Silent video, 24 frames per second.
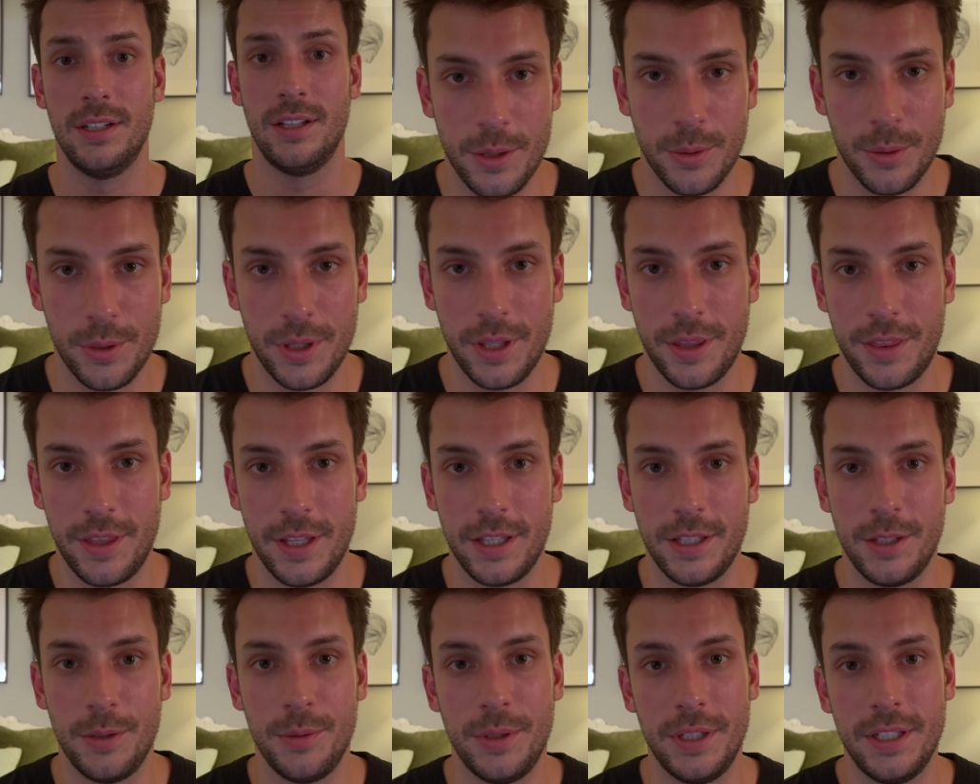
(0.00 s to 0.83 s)
The only
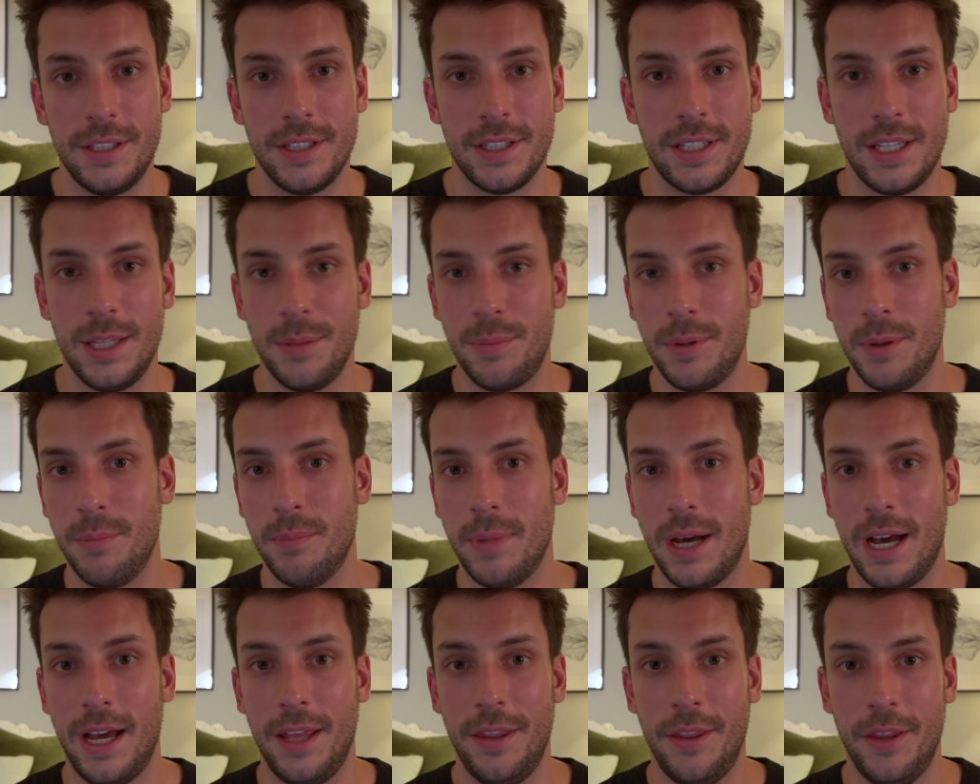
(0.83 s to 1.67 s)
thing you need to keep in
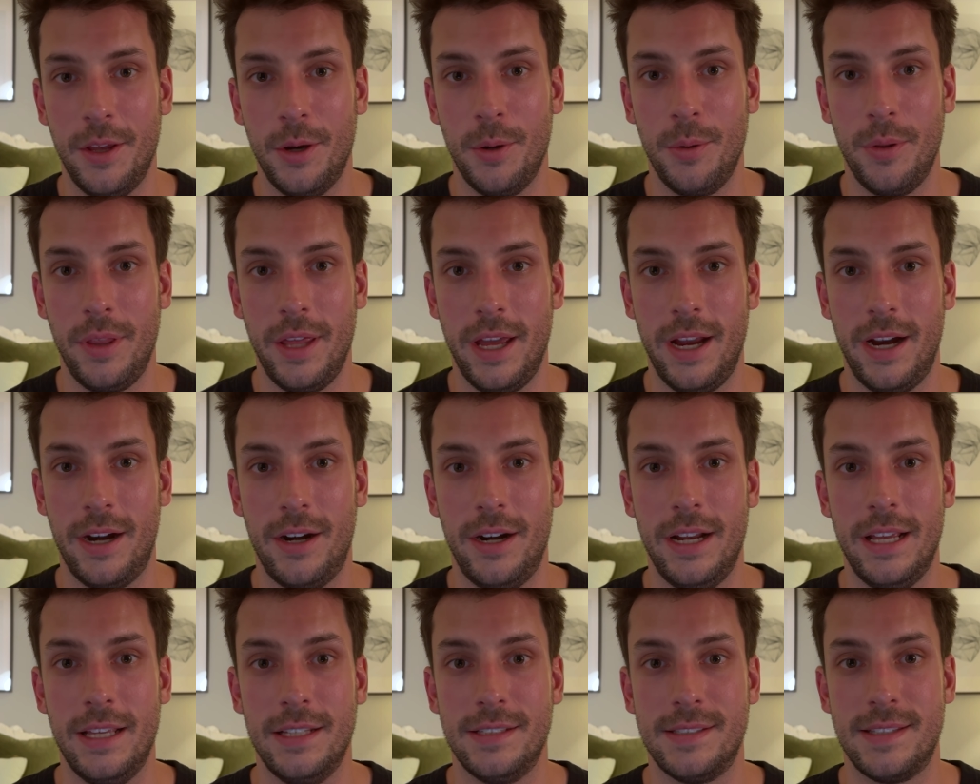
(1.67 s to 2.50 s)
mind though there
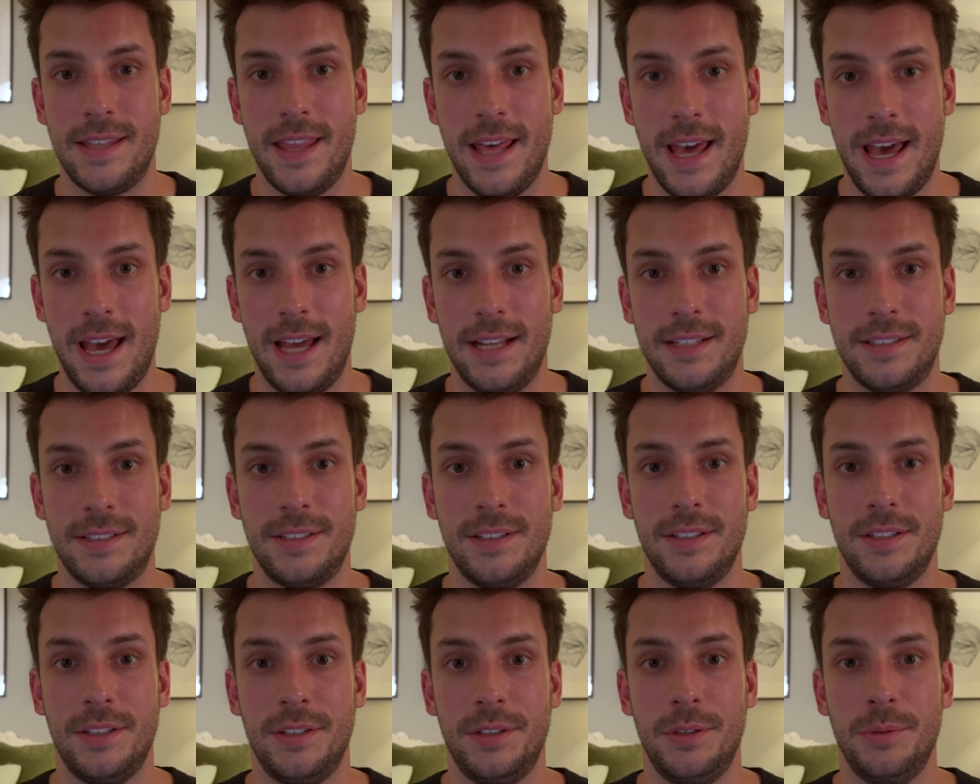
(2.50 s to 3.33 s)
is that
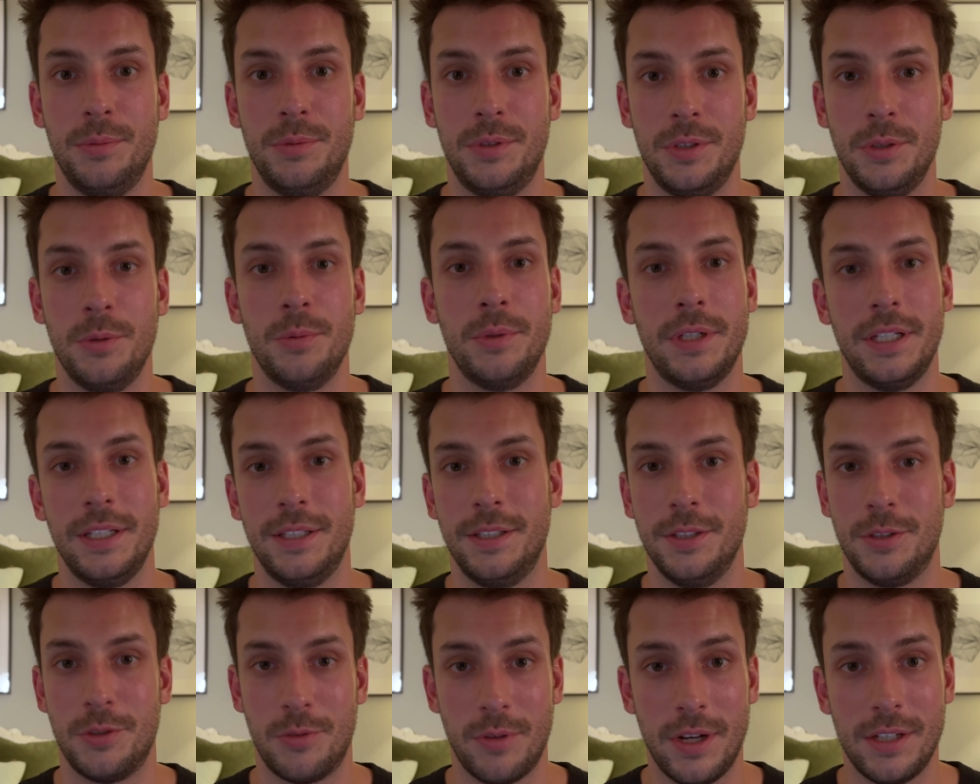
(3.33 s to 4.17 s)
you do need
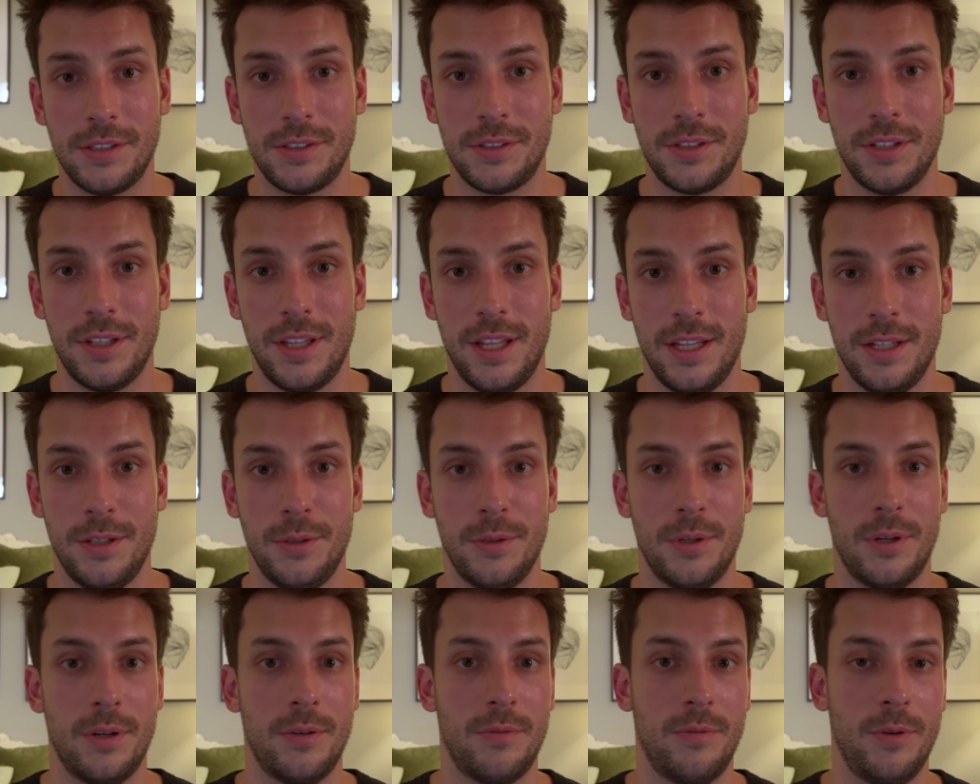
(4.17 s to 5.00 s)
to trust that
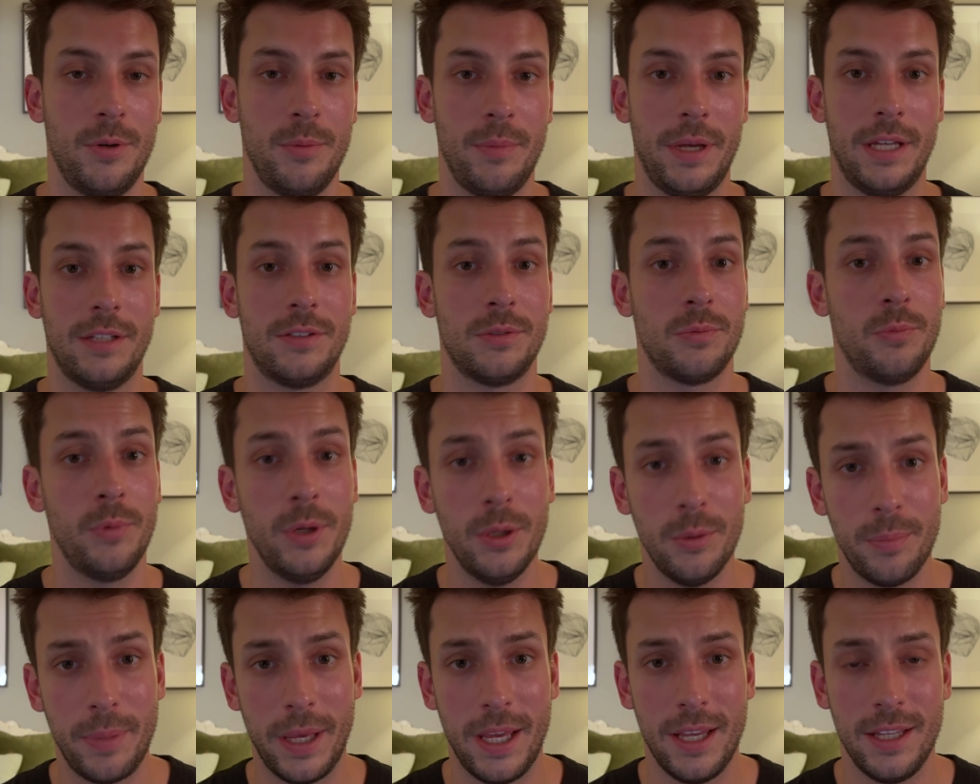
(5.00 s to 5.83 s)
your roommates
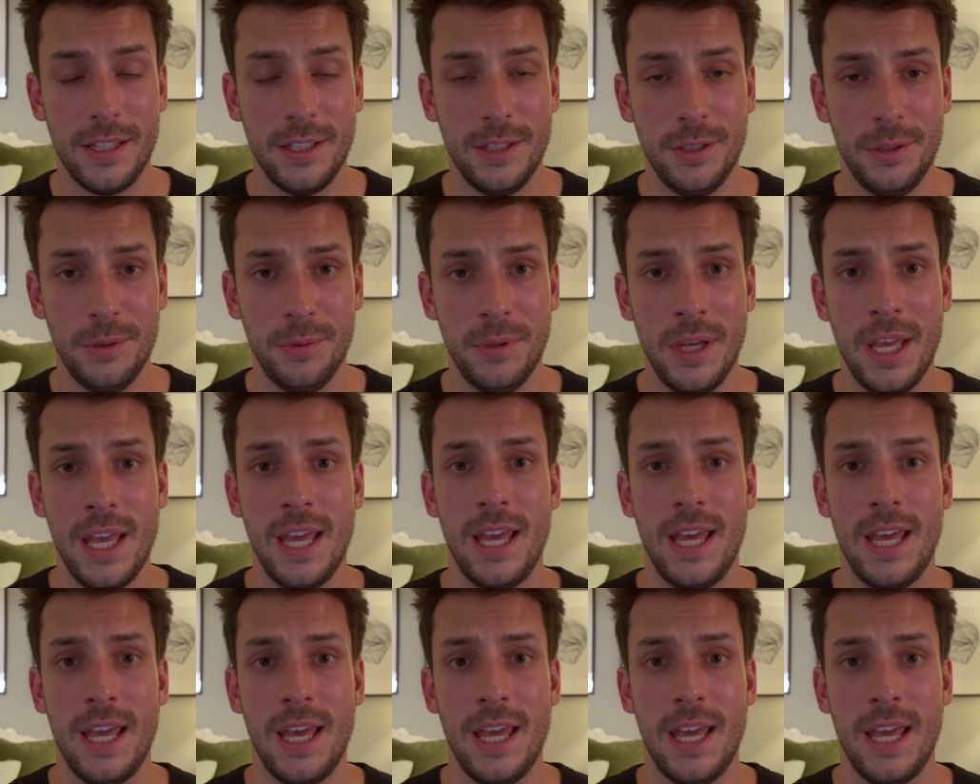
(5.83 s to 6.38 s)
will pay you,